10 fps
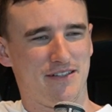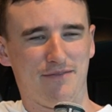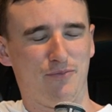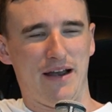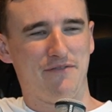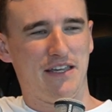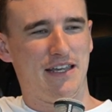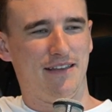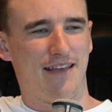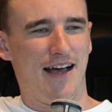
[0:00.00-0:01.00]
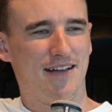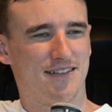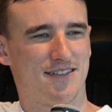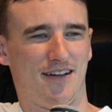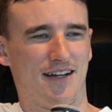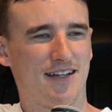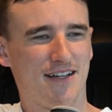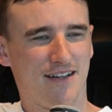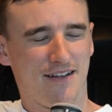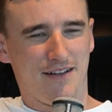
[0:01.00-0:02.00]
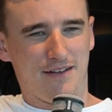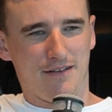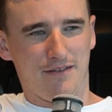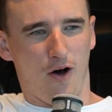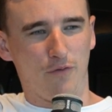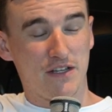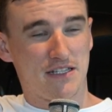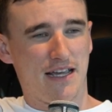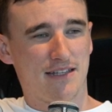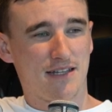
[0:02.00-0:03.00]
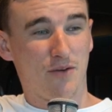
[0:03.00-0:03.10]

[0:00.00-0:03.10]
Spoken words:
whenever you hear that, it's like obvious answer.